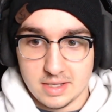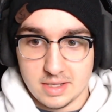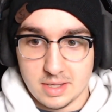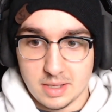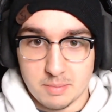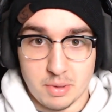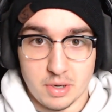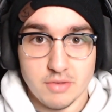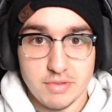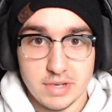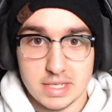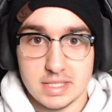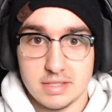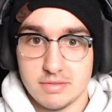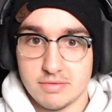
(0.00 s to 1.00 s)

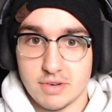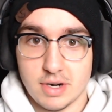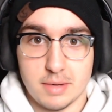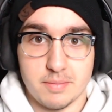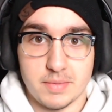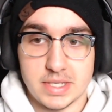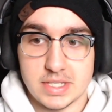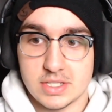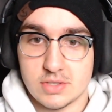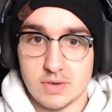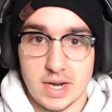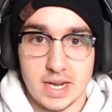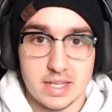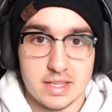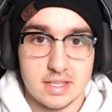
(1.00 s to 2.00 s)
perfect, from his
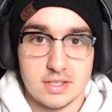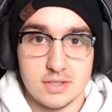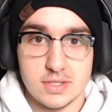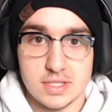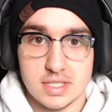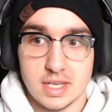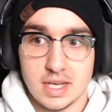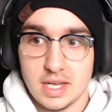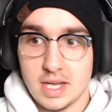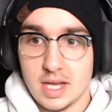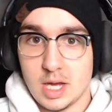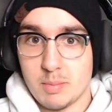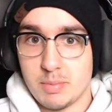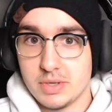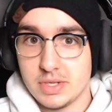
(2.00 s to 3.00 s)
strength to his
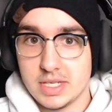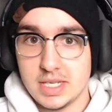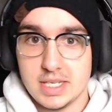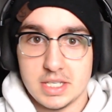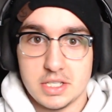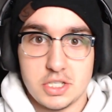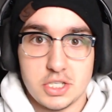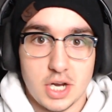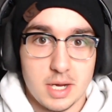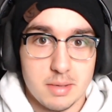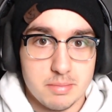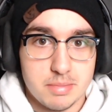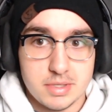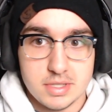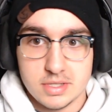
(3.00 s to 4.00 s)
ability to
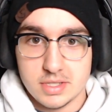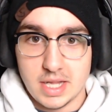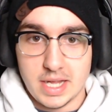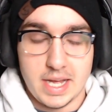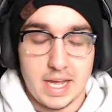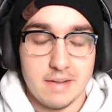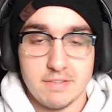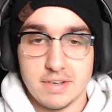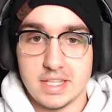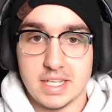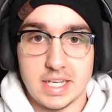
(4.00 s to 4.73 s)
jump to everything.